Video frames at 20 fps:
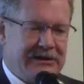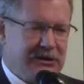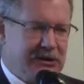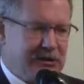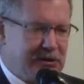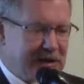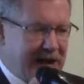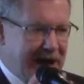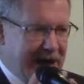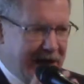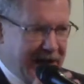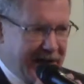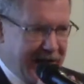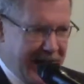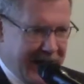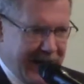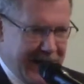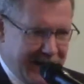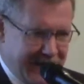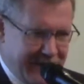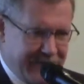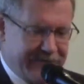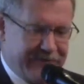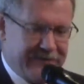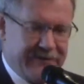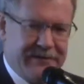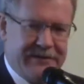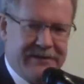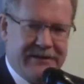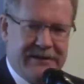You can't have
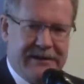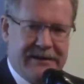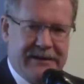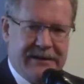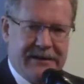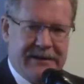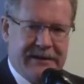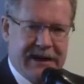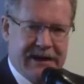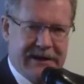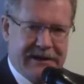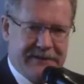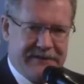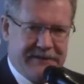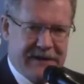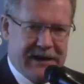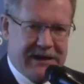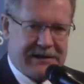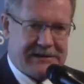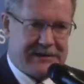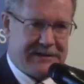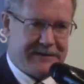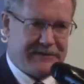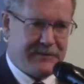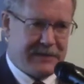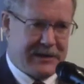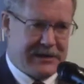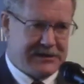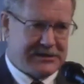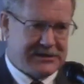an advanced
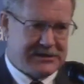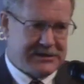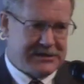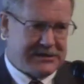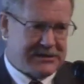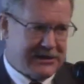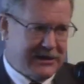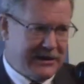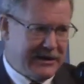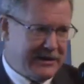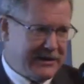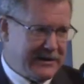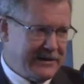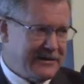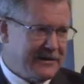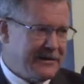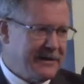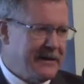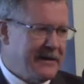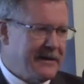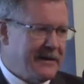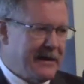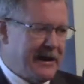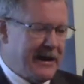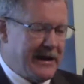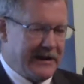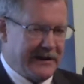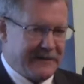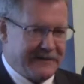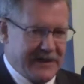information society,
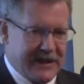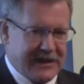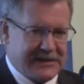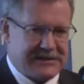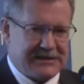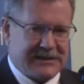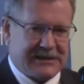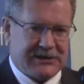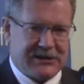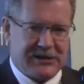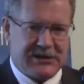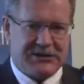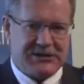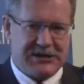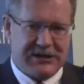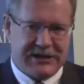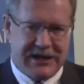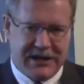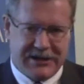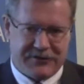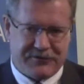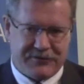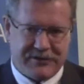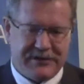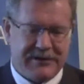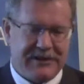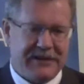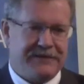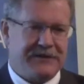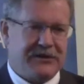an advanced technology
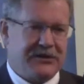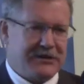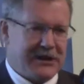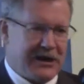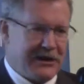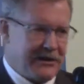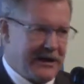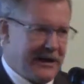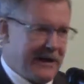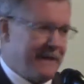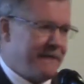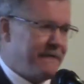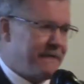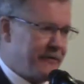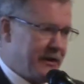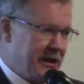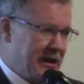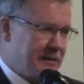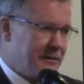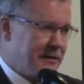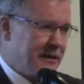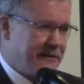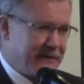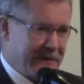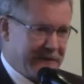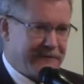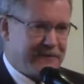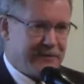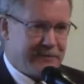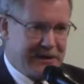country, if you don't have freedom of
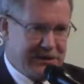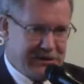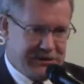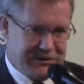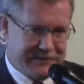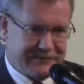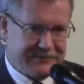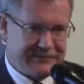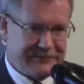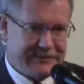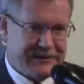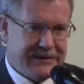information.